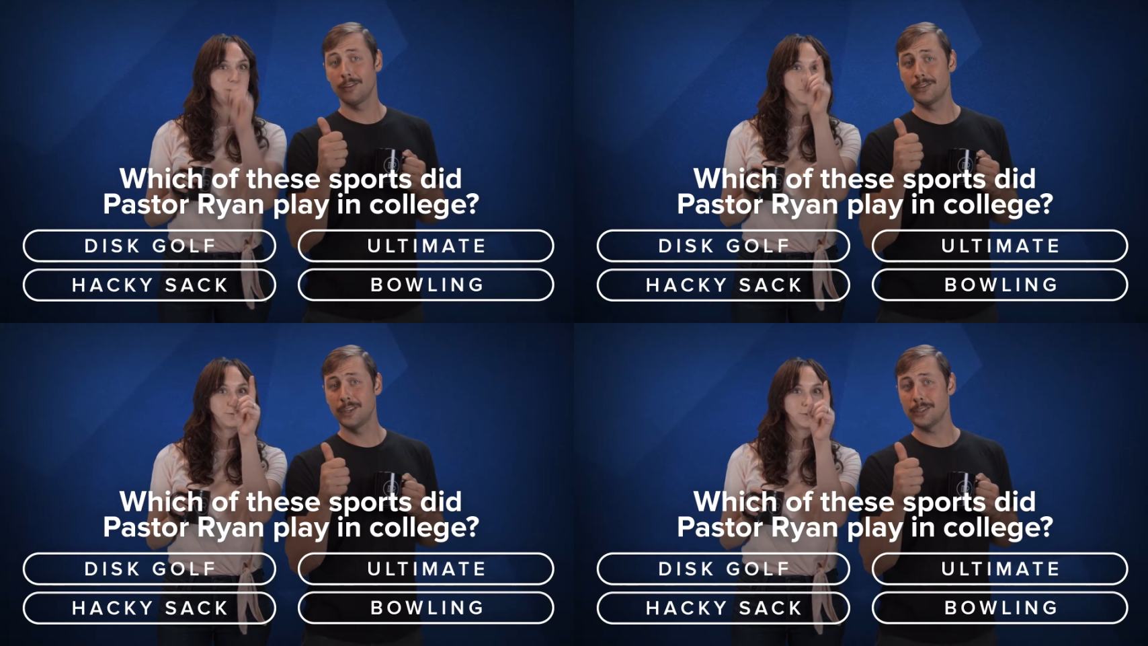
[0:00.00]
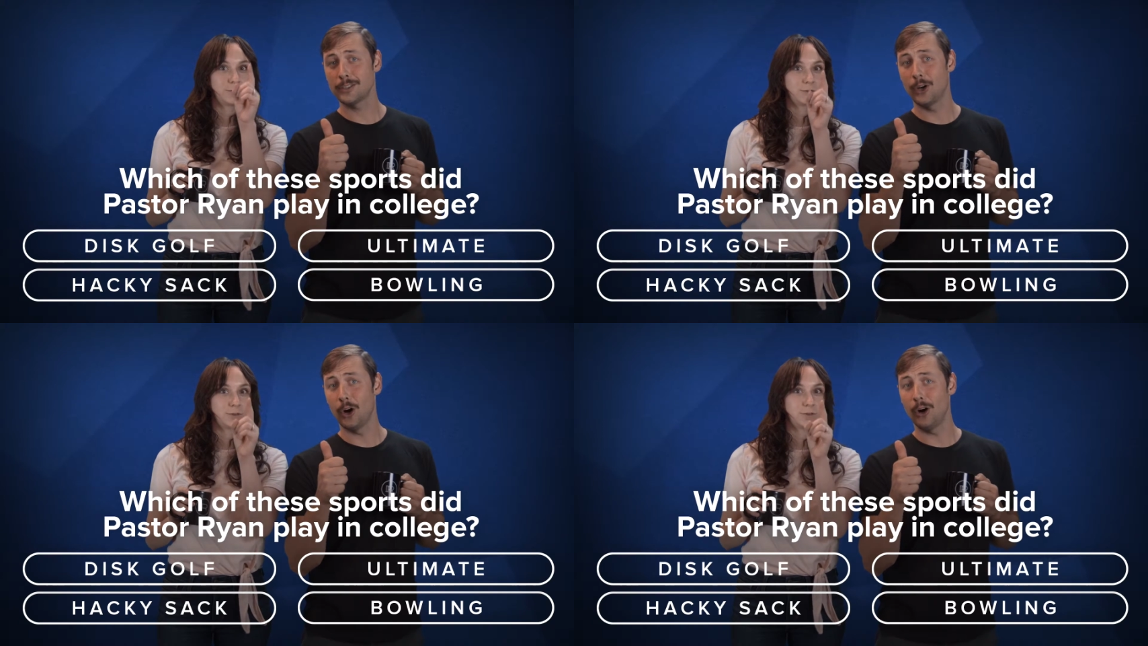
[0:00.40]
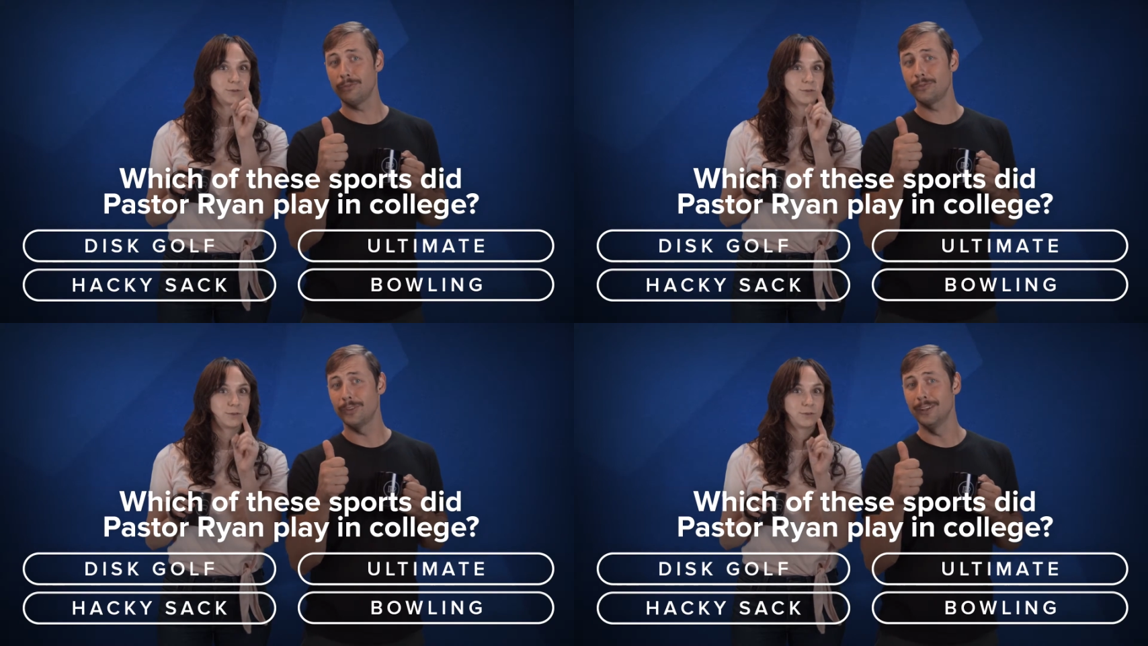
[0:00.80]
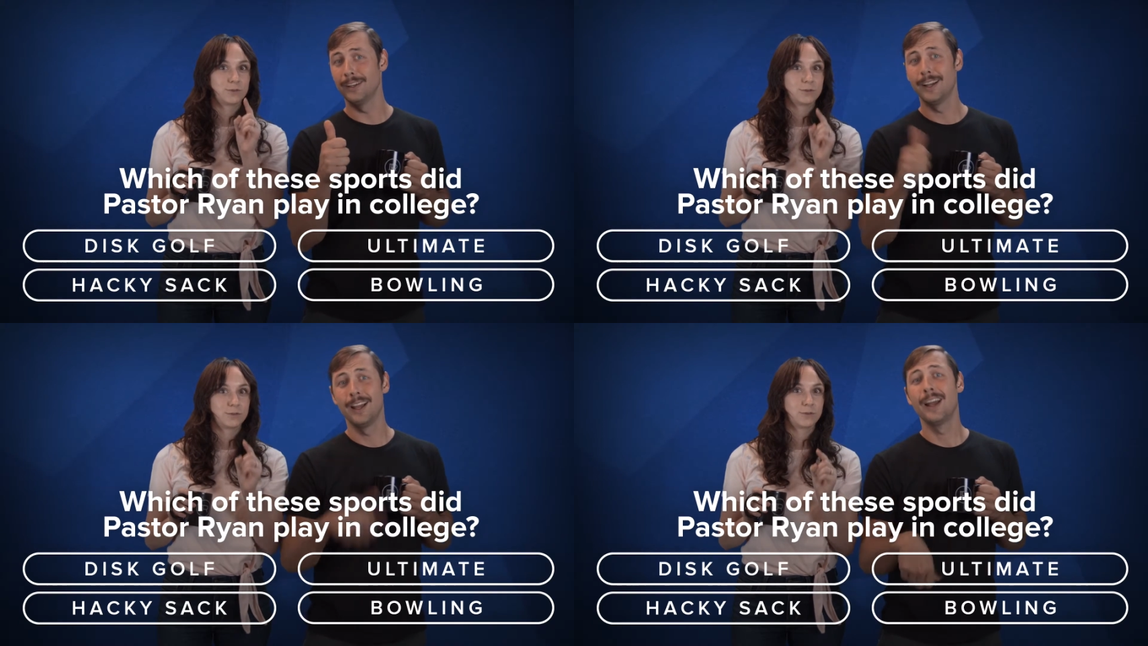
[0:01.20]
Speaker 1: Disc golf,
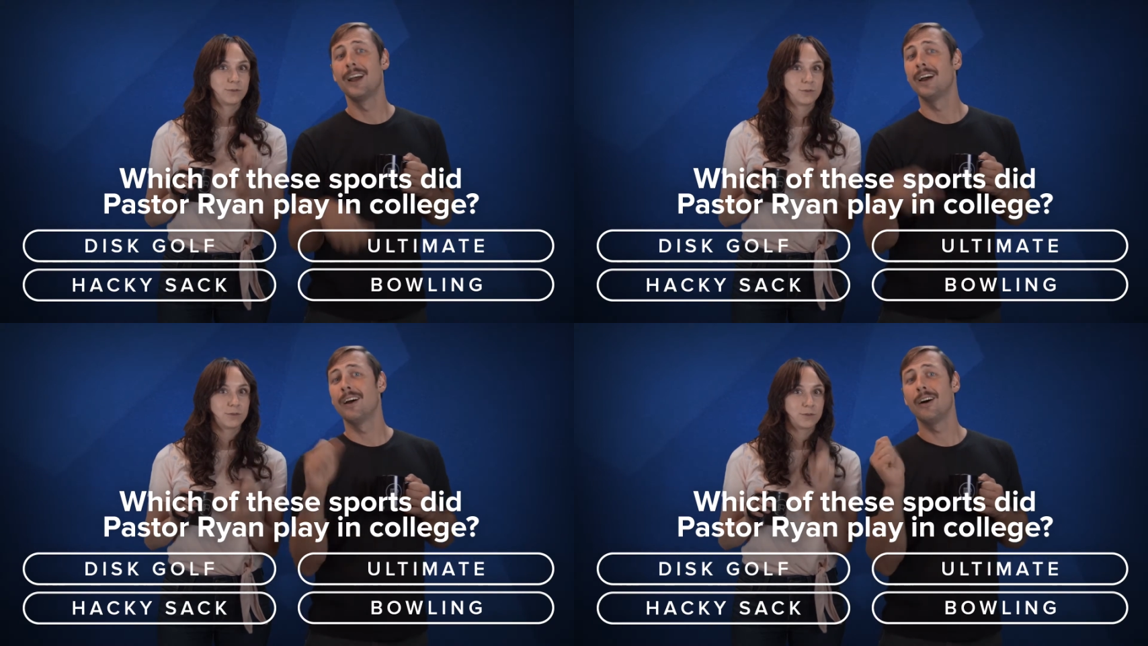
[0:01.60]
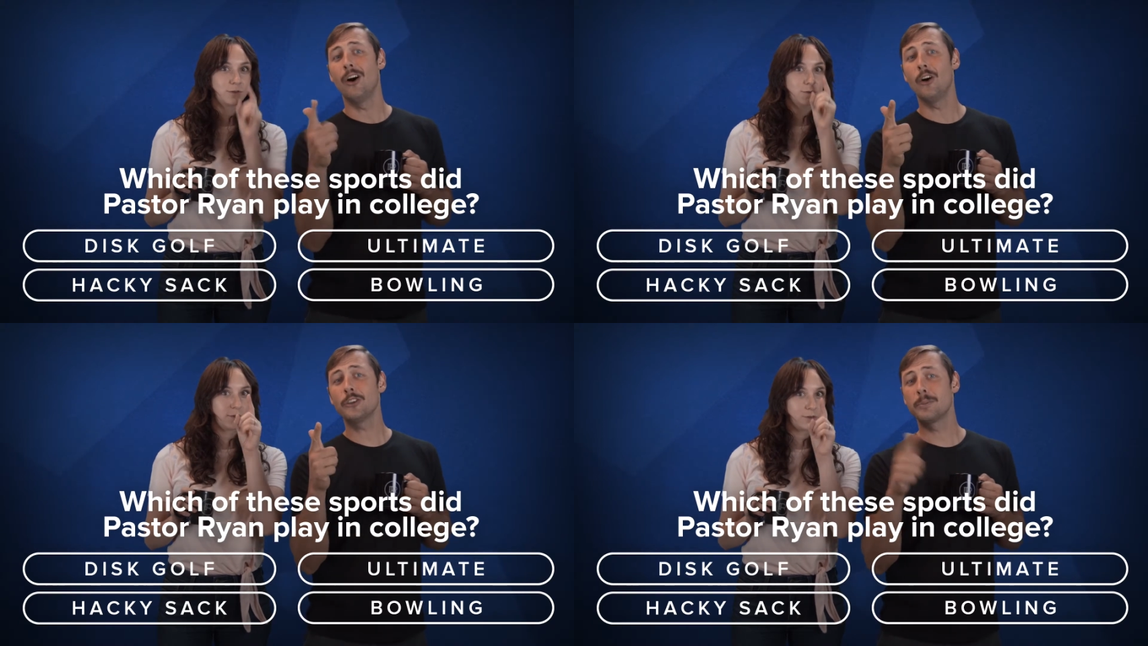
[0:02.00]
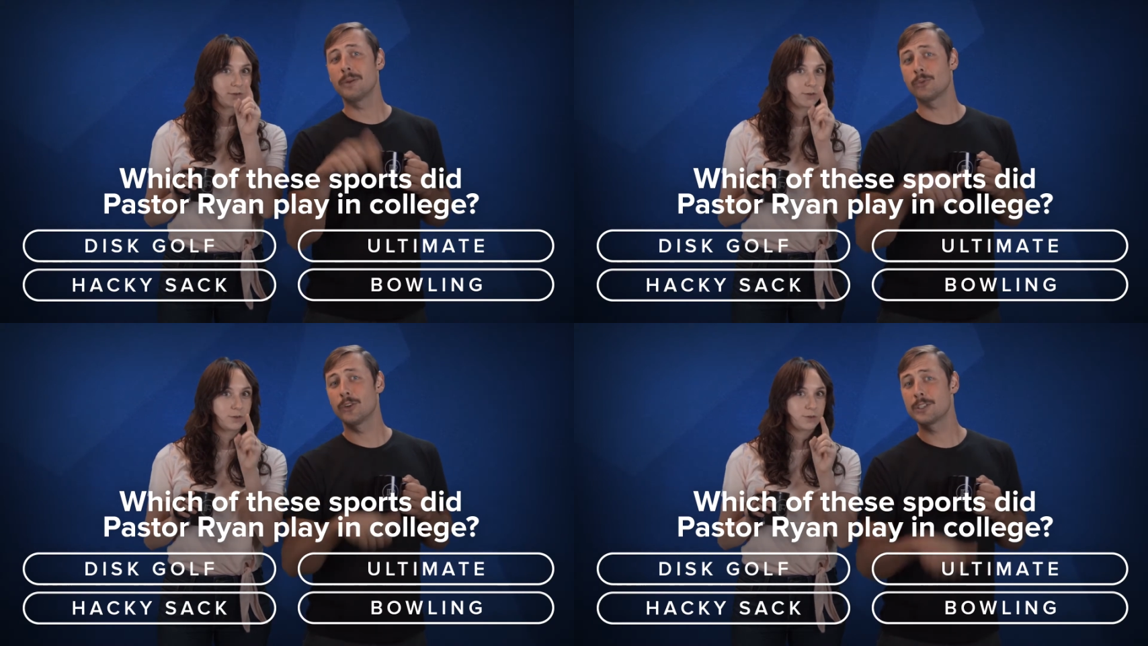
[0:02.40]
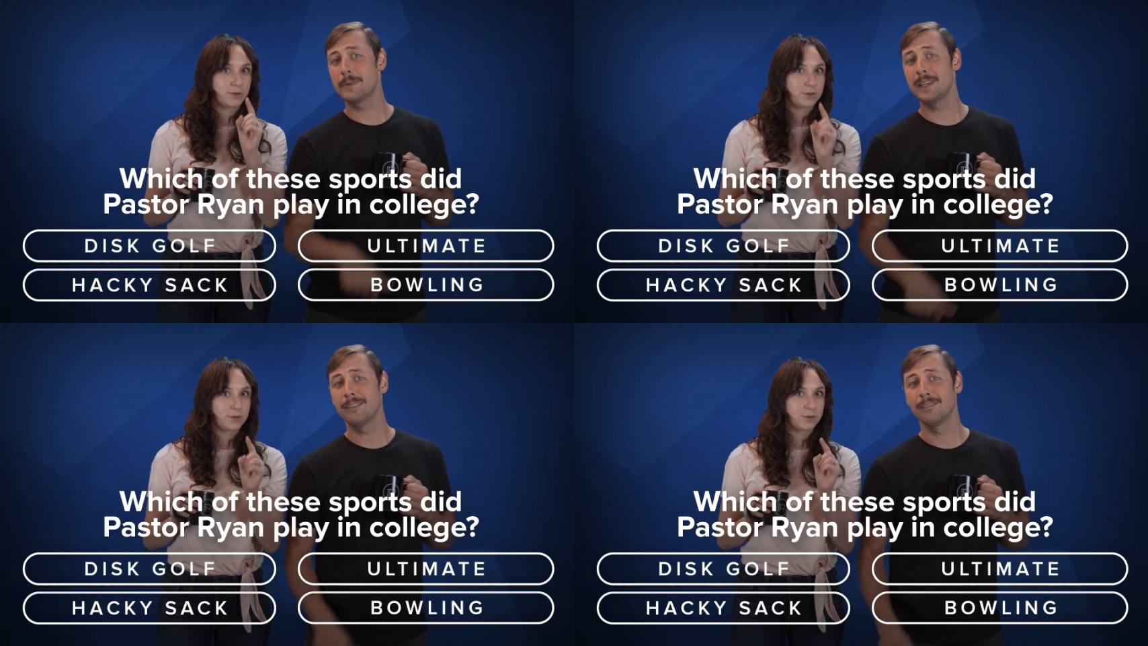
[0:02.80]
ultimate
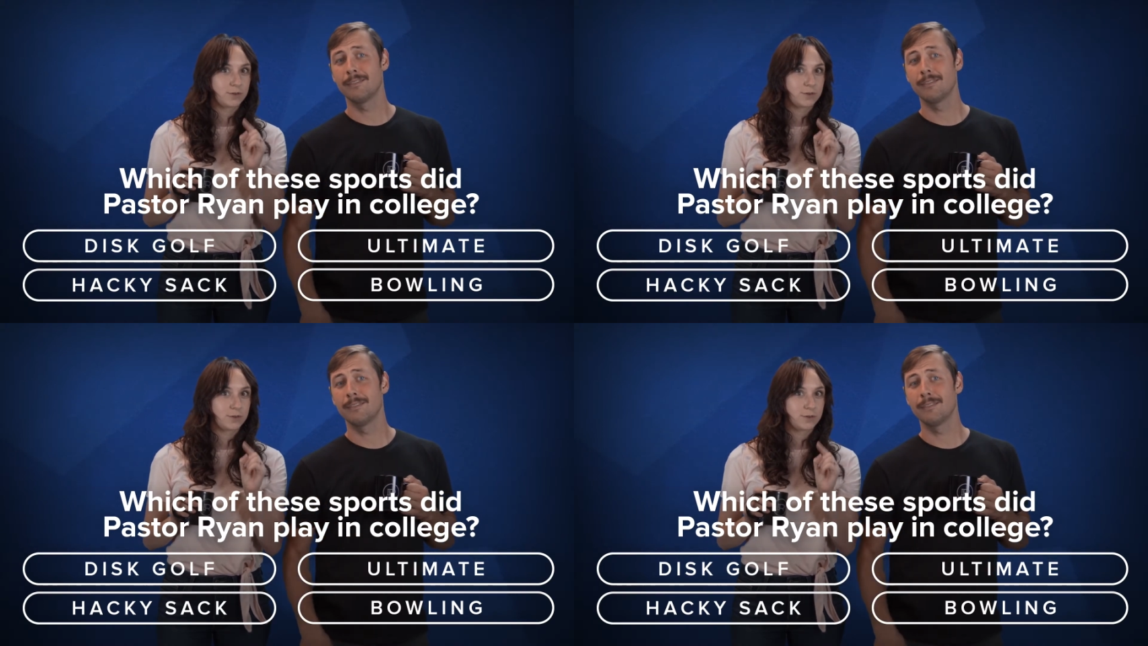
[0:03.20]
frisbee,